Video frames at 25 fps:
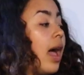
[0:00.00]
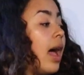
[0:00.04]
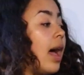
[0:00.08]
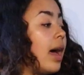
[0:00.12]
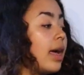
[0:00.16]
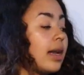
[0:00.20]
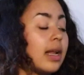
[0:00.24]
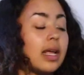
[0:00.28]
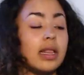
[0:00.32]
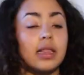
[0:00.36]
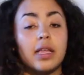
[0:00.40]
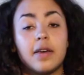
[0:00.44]

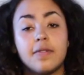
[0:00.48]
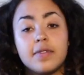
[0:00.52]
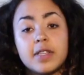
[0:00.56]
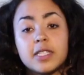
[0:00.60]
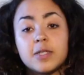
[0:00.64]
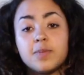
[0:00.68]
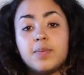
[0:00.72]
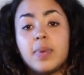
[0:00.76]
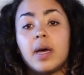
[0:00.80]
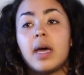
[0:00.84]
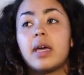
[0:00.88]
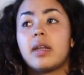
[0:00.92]
and I love
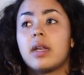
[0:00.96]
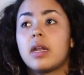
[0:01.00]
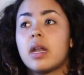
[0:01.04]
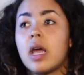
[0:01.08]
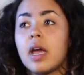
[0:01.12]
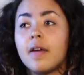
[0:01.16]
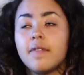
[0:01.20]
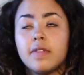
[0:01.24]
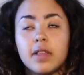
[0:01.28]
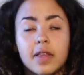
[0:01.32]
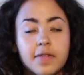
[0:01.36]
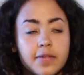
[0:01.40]
this band and
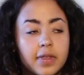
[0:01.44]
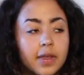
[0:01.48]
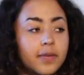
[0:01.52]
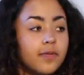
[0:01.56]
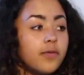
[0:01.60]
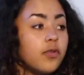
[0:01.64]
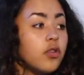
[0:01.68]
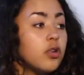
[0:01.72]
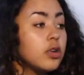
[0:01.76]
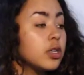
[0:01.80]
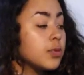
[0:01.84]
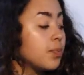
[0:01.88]
I have loved
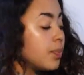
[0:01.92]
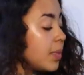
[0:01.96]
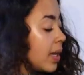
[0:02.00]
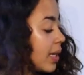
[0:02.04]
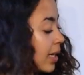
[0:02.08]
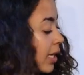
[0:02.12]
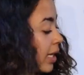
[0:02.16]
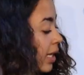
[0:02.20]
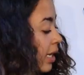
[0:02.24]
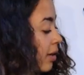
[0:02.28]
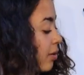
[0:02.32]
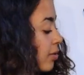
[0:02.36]
them for
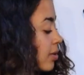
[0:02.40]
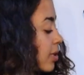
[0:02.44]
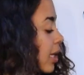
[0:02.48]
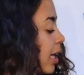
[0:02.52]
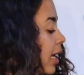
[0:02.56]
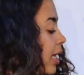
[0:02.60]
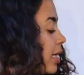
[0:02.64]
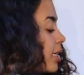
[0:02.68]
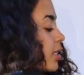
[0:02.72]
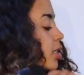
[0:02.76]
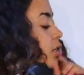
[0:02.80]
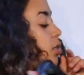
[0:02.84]
many years,
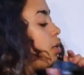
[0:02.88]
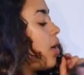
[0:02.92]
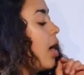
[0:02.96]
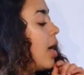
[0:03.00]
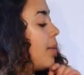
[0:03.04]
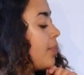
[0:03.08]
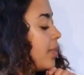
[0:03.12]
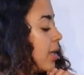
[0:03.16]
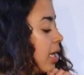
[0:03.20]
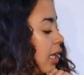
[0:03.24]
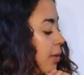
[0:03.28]
and so I'm